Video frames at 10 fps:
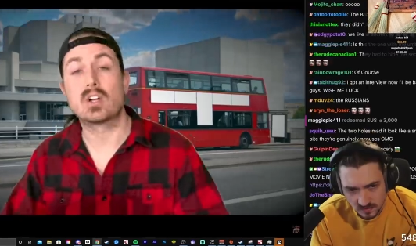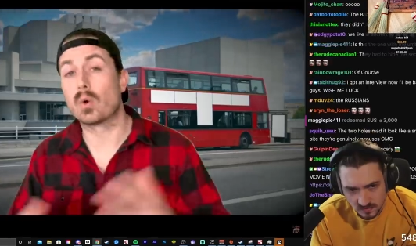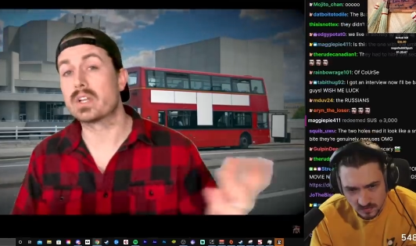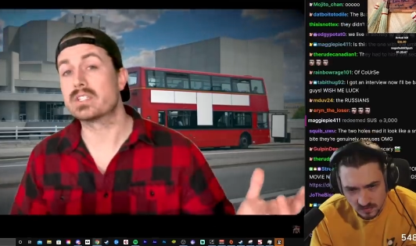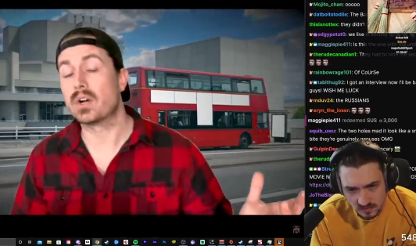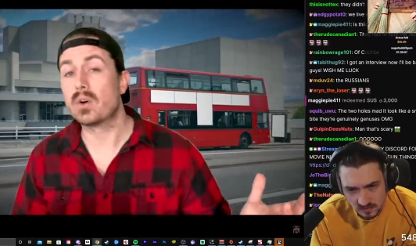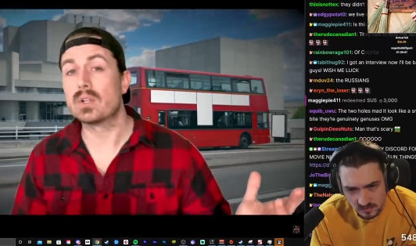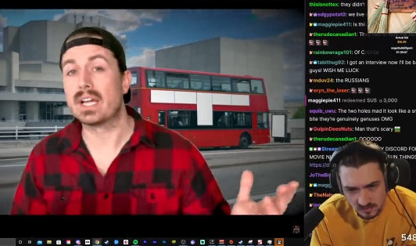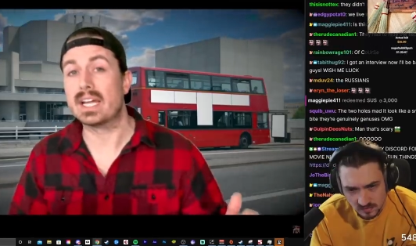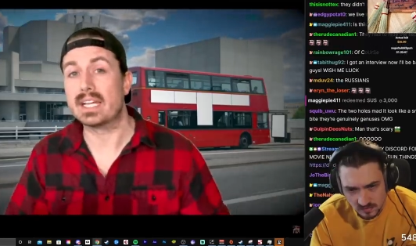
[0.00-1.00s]
Speaker 1: According to
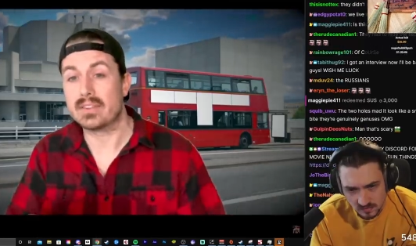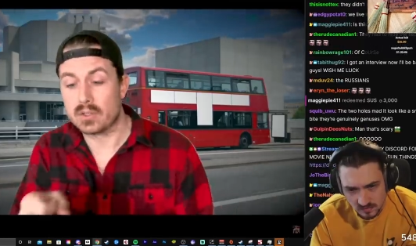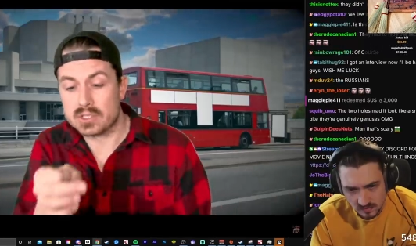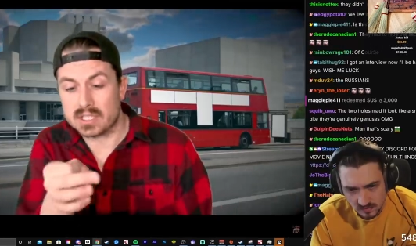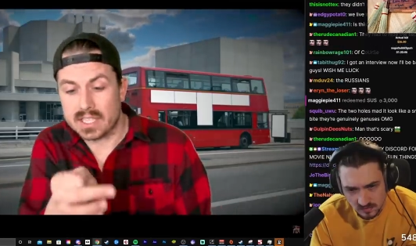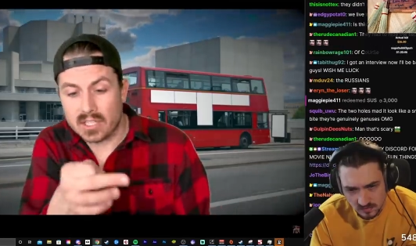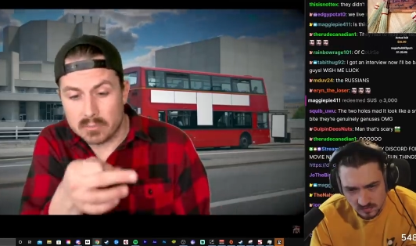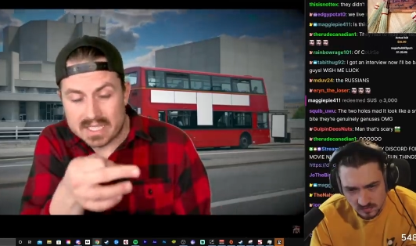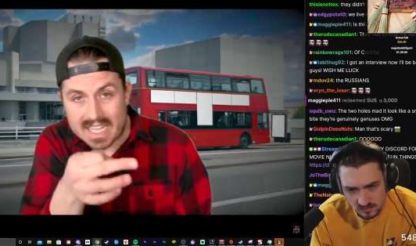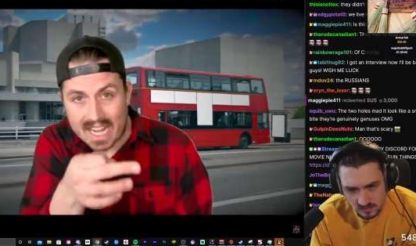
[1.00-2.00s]
Oleg, those
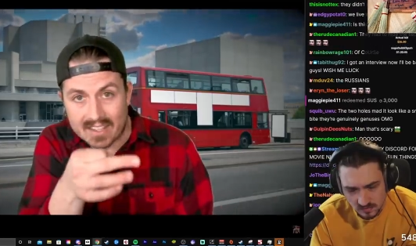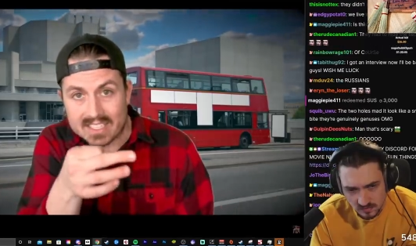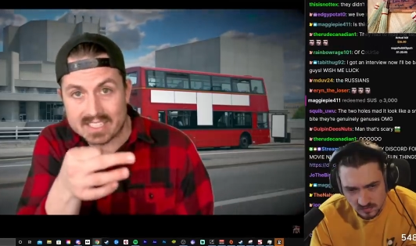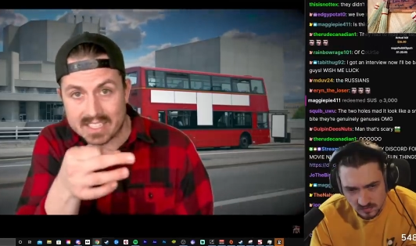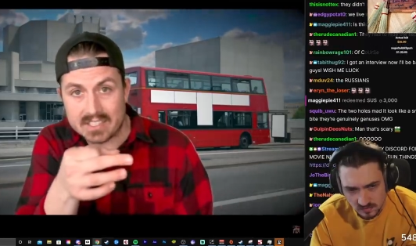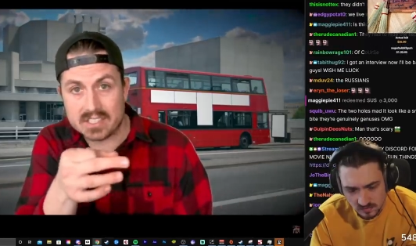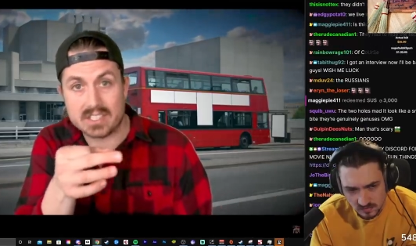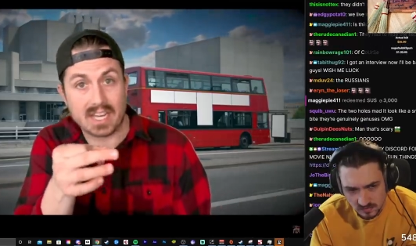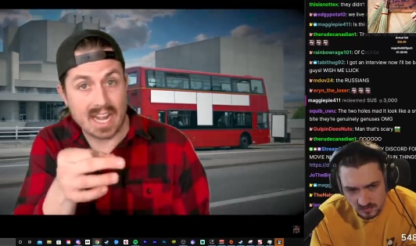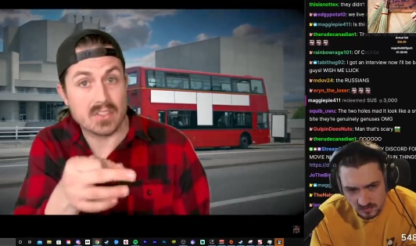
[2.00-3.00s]
little metallic
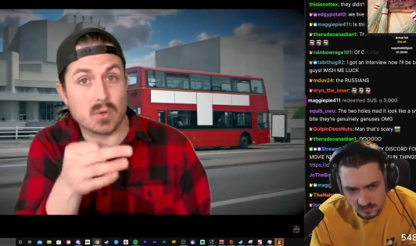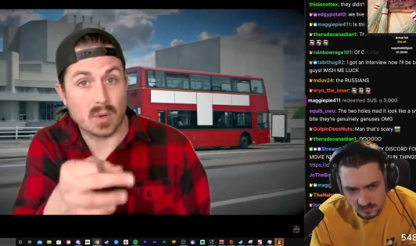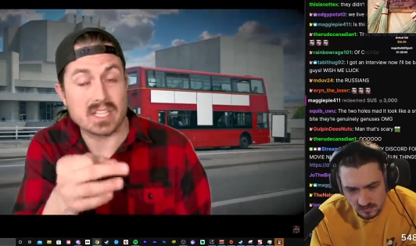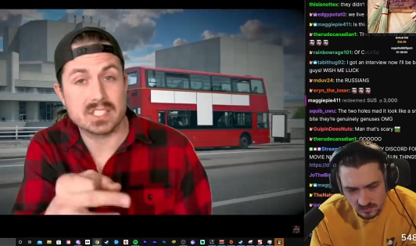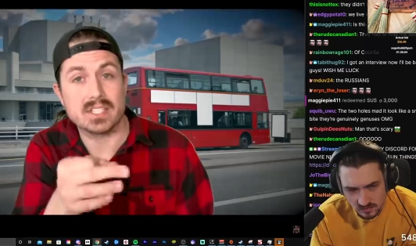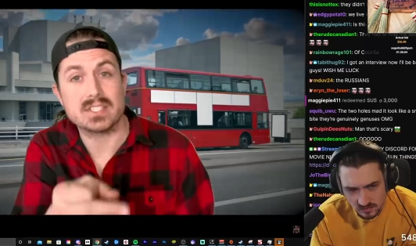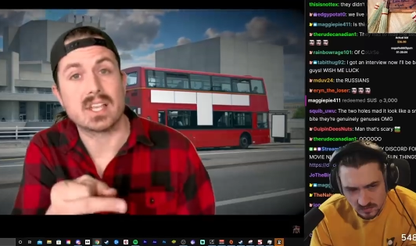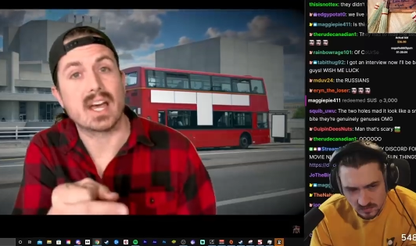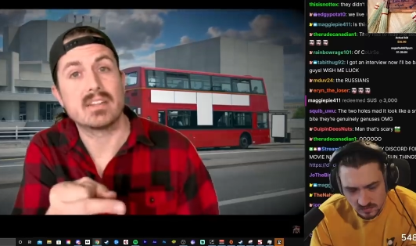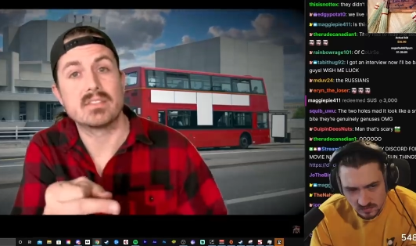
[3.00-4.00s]
discs that had the ricin
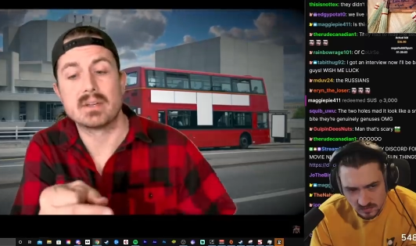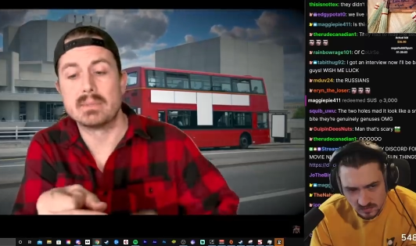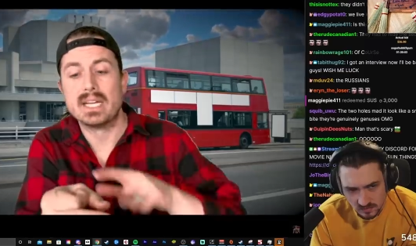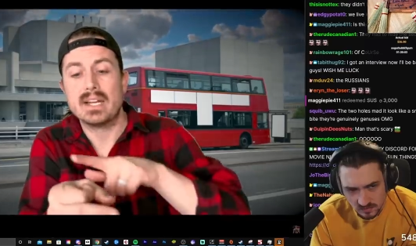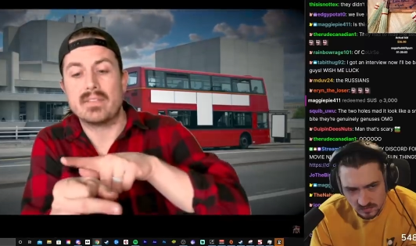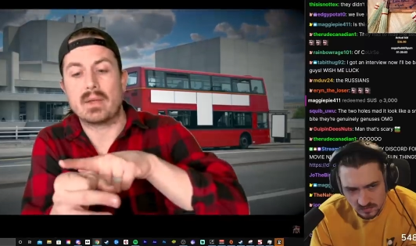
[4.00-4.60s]
inside of them,